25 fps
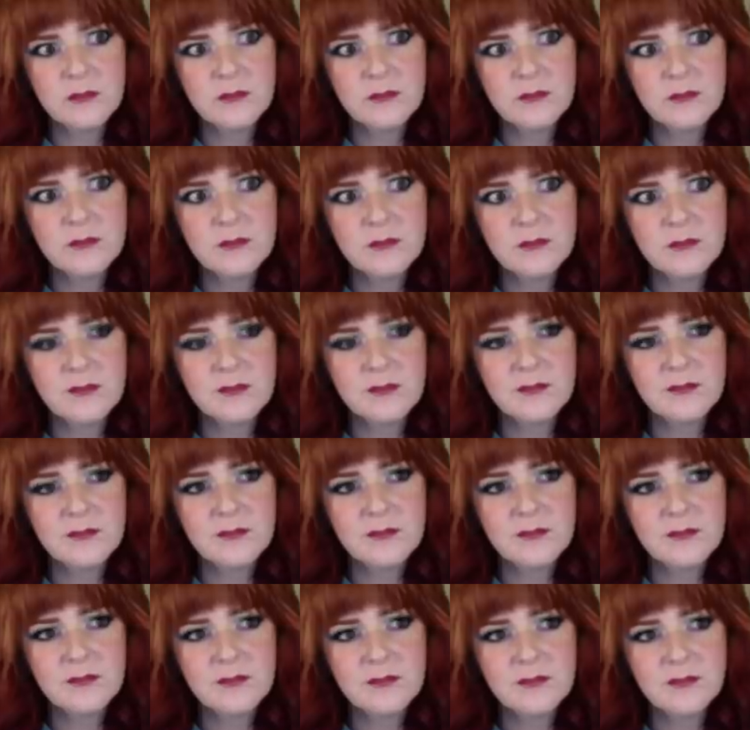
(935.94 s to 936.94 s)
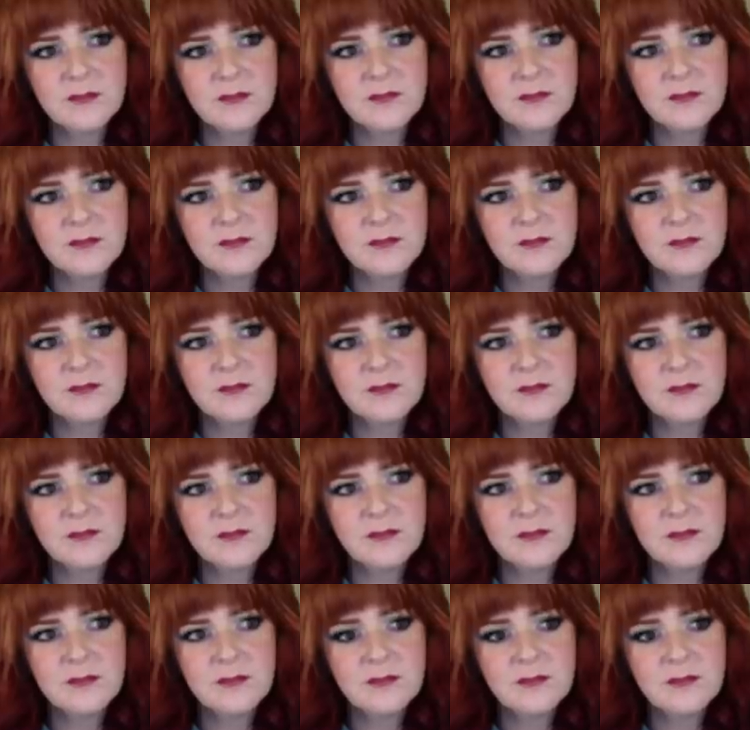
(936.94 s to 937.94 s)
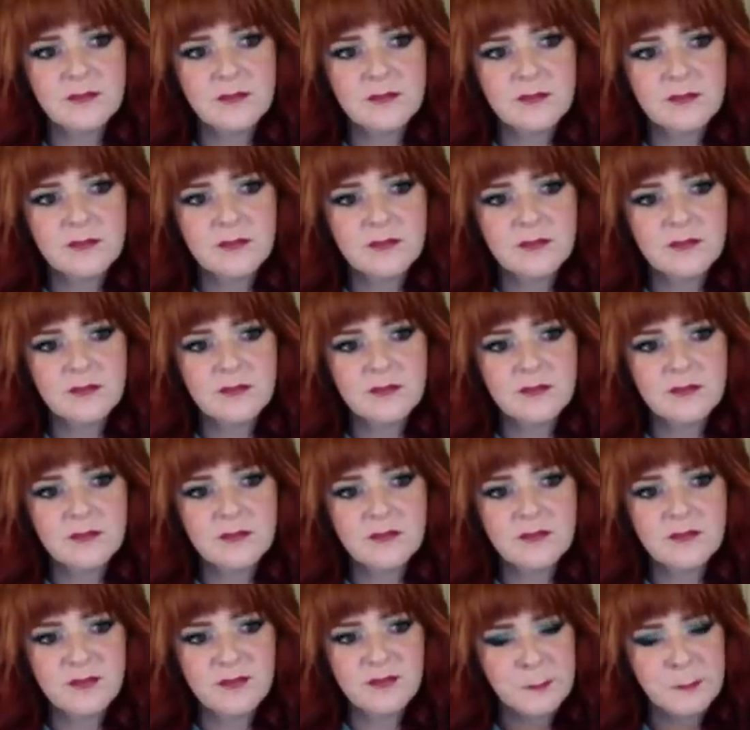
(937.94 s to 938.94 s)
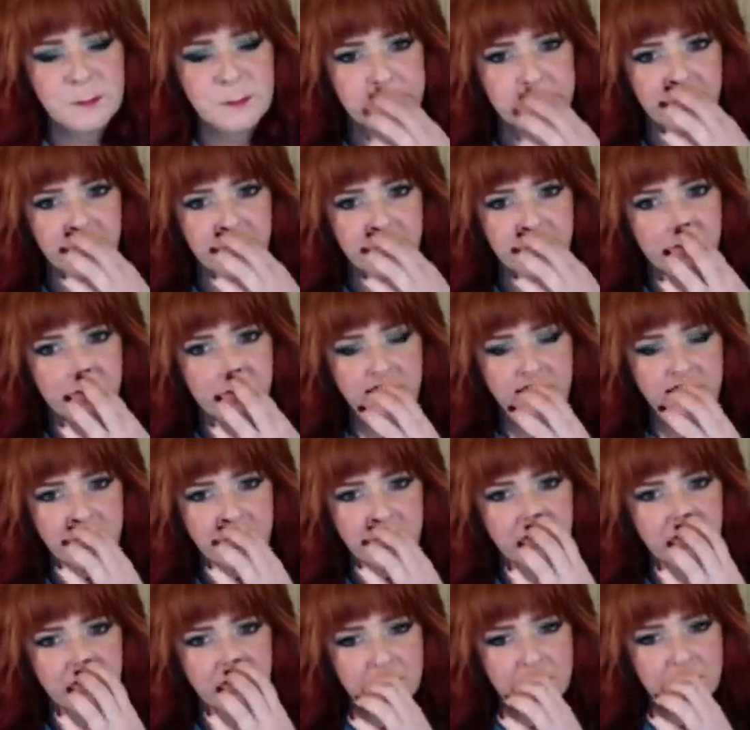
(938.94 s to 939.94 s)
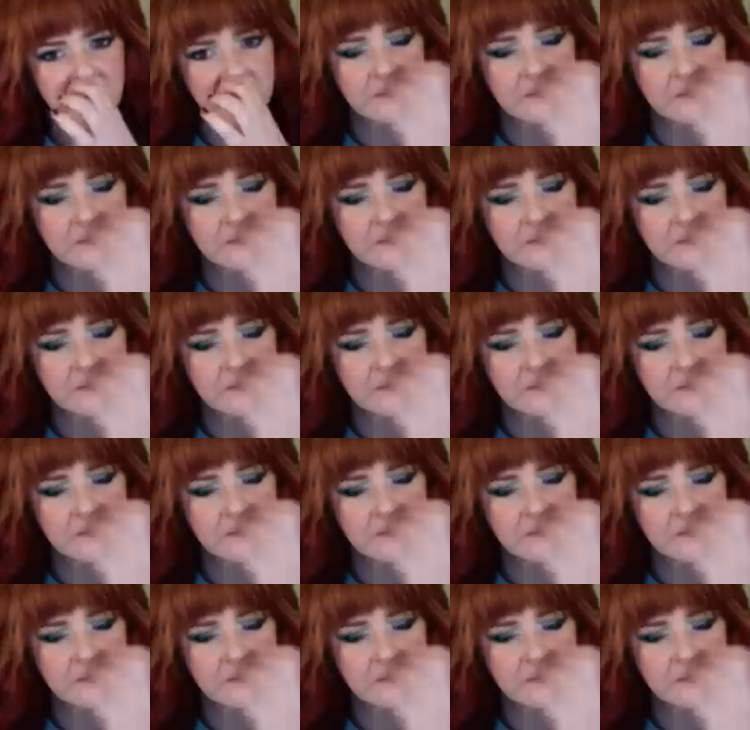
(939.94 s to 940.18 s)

This person isn't speaking.